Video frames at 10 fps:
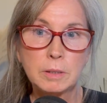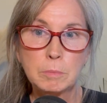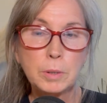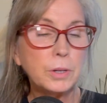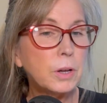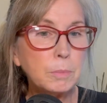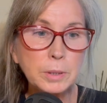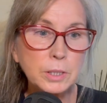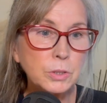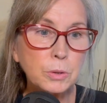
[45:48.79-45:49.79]
but not
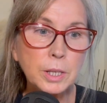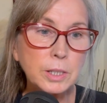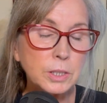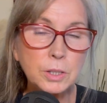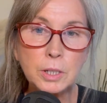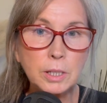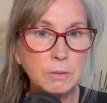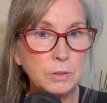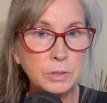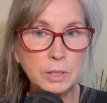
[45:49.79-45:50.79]
because you think it's going to give
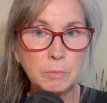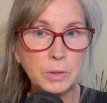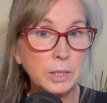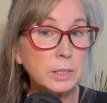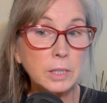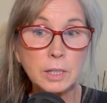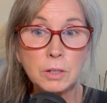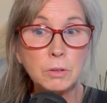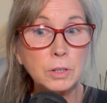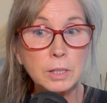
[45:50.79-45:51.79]
you something, because it can
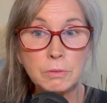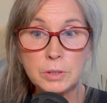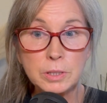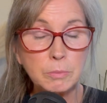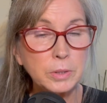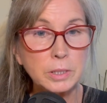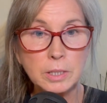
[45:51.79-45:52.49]
only give you something